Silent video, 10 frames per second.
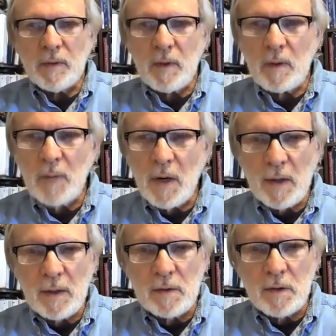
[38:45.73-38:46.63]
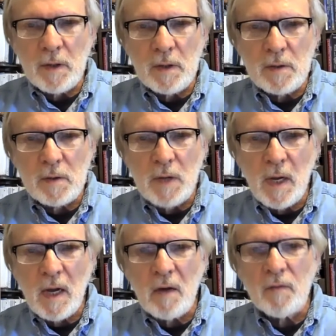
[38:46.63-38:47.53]
that American citizens
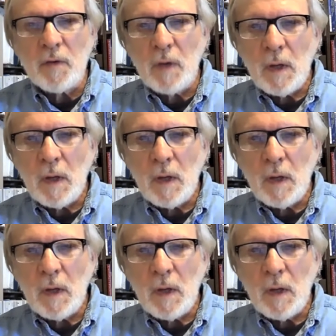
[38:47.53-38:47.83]
have.